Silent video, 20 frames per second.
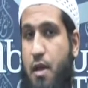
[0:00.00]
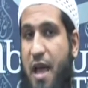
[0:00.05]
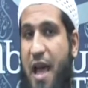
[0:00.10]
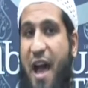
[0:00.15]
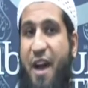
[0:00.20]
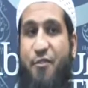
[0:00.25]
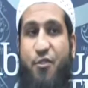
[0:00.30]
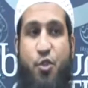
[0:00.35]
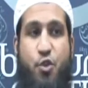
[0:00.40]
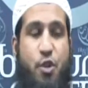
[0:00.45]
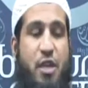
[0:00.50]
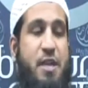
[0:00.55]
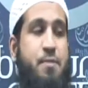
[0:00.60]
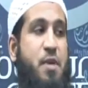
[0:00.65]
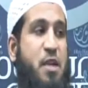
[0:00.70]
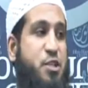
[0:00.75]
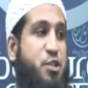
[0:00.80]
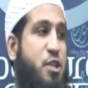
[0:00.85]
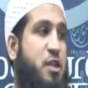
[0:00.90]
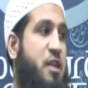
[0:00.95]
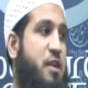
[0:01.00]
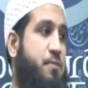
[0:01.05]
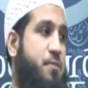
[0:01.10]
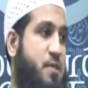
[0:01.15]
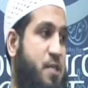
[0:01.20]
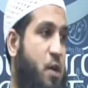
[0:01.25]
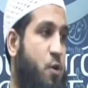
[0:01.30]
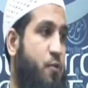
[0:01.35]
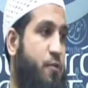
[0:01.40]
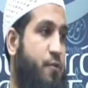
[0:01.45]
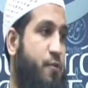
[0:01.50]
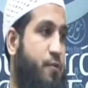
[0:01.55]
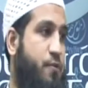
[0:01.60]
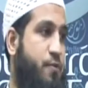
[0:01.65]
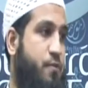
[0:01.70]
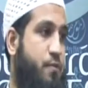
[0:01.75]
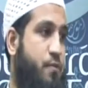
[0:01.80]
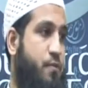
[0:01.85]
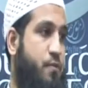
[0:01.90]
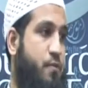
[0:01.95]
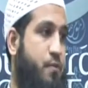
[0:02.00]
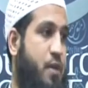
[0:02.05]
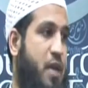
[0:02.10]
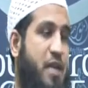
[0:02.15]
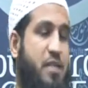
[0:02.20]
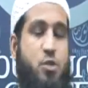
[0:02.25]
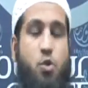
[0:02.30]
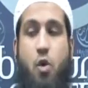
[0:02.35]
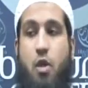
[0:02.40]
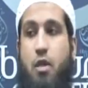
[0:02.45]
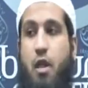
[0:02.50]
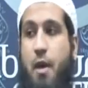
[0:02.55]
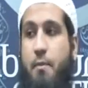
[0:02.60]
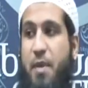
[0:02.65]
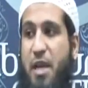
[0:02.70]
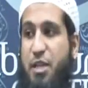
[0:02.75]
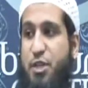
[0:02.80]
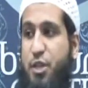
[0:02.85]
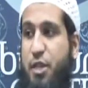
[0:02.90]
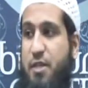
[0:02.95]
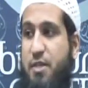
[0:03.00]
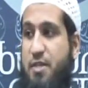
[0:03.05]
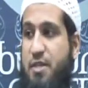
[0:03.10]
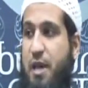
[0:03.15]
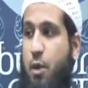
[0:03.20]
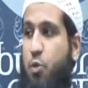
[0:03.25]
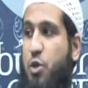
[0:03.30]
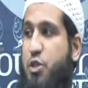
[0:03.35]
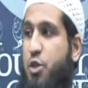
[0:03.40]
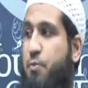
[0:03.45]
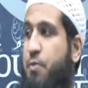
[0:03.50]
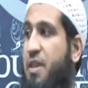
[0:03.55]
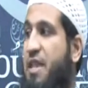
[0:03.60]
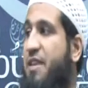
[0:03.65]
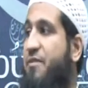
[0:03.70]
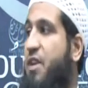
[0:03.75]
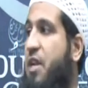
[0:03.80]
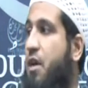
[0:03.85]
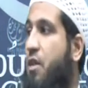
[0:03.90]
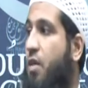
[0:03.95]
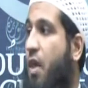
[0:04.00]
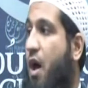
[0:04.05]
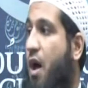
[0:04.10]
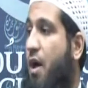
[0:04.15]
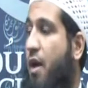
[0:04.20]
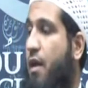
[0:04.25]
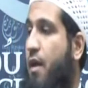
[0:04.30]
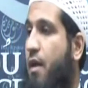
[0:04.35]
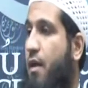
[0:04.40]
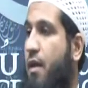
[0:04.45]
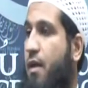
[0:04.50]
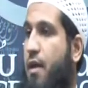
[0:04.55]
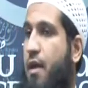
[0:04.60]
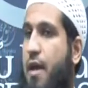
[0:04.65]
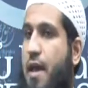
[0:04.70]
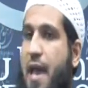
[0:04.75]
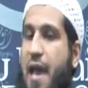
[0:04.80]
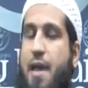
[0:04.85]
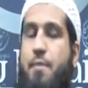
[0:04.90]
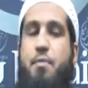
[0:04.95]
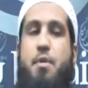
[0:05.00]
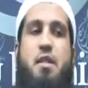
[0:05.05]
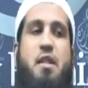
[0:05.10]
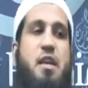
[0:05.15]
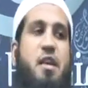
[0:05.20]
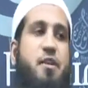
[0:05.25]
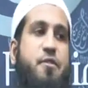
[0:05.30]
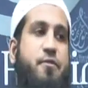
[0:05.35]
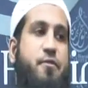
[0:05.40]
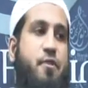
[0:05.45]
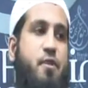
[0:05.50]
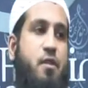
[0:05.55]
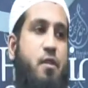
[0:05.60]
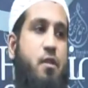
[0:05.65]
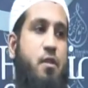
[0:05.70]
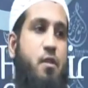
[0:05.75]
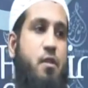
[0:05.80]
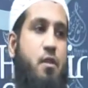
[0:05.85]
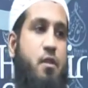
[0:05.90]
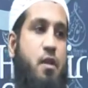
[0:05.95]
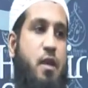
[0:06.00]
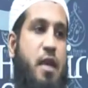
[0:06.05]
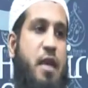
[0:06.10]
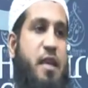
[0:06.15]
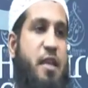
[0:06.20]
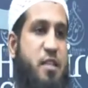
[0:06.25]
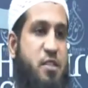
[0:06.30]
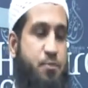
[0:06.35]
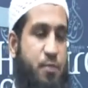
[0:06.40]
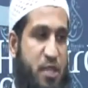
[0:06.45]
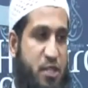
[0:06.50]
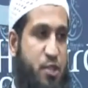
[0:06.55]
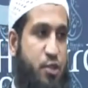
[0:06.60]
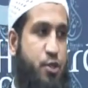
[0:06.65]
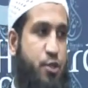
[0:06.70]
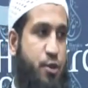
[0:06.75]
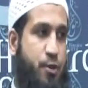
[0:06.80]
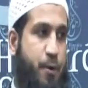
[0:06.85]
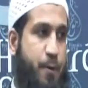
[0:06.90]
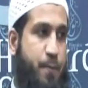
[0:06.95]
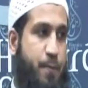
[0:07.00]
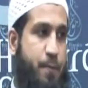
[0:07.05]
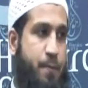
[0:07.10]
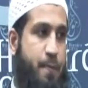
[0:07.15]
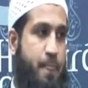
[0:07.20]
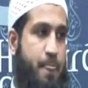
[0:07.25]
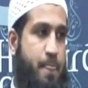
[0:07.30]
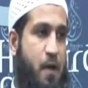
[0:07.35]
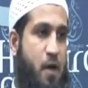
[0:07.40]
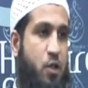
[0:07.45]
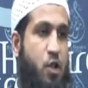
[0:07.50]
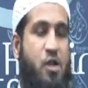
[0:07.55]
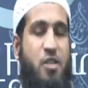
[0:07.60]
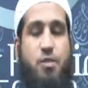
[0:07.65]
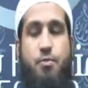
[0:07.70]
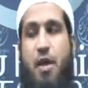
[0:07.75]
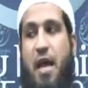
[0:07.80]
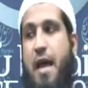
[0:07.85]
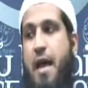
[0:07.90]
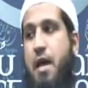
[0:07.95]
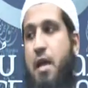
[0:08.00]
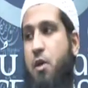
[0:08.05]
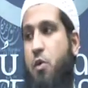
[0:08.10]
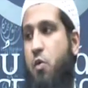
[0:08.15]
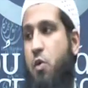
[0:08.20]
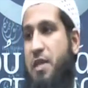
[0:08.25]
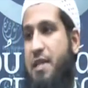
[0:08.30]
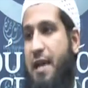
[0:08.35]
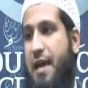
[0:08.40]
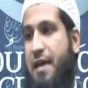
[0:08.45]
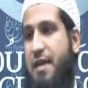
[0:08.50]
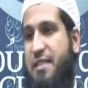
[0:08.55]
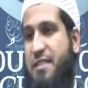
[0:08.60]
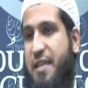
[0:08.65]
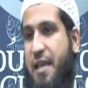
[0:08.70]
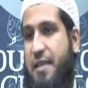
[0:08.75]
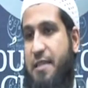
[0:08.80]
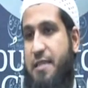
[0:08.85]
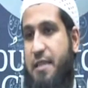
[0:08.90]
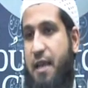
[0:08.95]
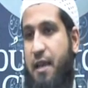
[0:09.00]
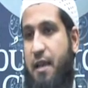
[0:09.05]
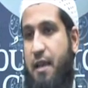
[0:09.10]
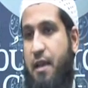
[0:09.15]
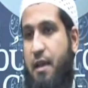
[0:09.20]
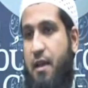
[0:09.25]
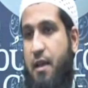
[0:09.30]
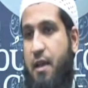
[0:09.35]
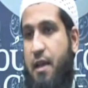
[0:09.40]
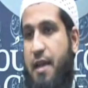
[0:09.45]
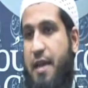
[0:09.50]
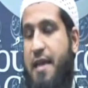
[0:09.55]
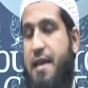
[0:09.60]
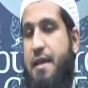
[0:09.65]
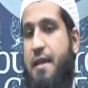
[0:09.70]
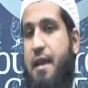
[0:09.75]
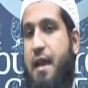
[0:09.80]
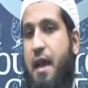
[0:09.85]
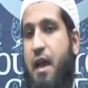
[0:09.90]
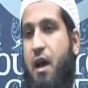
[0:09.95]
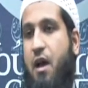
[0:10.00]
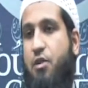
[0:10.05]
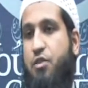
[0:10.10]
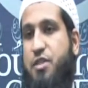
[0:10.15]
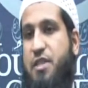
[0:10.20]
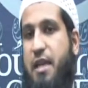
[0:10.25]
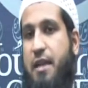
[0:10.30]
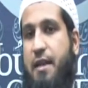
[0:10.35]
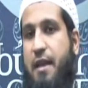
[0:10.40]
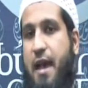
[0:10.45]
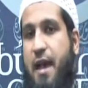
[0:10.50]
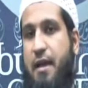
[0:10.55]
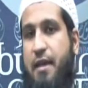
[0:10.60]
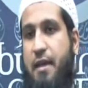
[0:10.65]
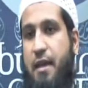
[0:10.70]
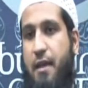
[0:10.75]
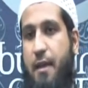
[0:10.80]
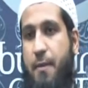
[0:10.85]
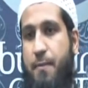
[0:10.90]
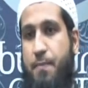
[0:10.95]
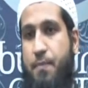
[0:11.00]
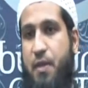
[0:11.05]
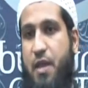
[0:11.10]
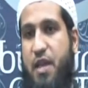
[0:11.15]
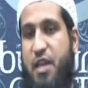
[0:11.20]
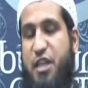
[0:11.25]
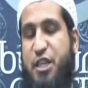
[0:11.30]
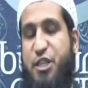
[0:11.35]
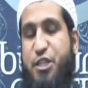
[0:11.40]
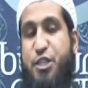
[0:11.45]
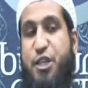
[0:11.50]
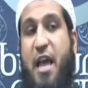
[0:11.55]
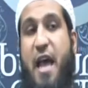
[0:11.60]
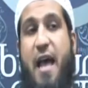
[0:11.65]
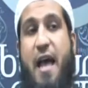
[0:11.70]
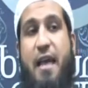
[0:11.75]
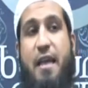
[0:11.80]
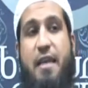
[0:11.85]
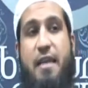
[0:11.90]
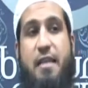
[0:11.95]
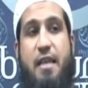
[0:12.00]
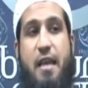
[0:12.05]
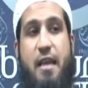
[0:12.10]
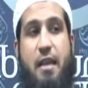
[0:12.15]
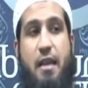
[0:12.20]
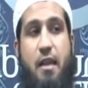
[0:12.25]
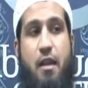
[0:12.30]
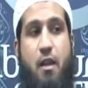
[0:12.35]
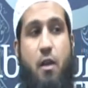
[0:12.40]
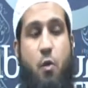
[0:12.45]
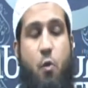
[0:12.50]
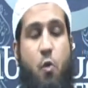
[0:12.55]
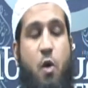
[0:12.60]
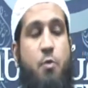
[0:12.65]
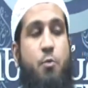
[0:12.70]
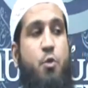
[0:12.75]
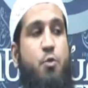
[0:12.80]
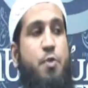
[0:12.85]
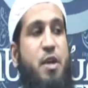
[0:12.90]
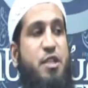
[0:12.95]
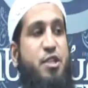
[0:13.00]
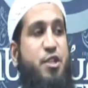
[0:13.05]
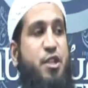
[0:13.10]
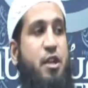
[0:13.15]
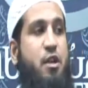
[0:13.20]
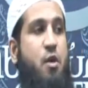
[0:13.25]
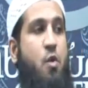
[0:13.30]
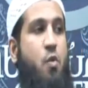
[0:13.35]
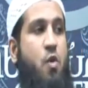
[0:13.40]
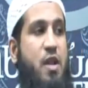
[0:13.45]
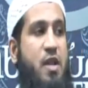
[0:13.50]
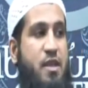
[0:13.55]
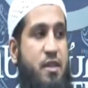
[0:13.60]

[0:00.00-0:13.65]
after he mentioned himself. And so Allah mentions that we should believe in Allah and believe in His Messenger. Allah subhanahu wa ta'ala says, "Inna arsalnaka shahidan wa mubashiran wa